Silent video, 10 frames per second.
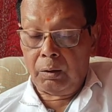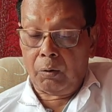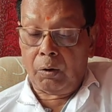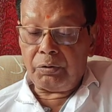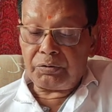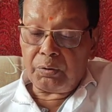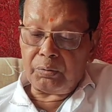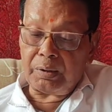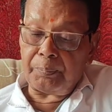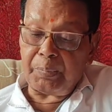
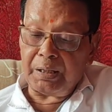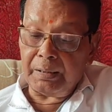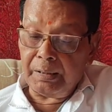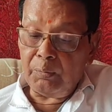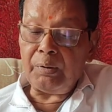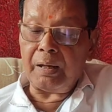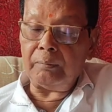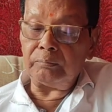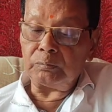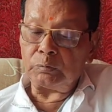Also, the
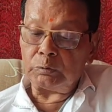perineum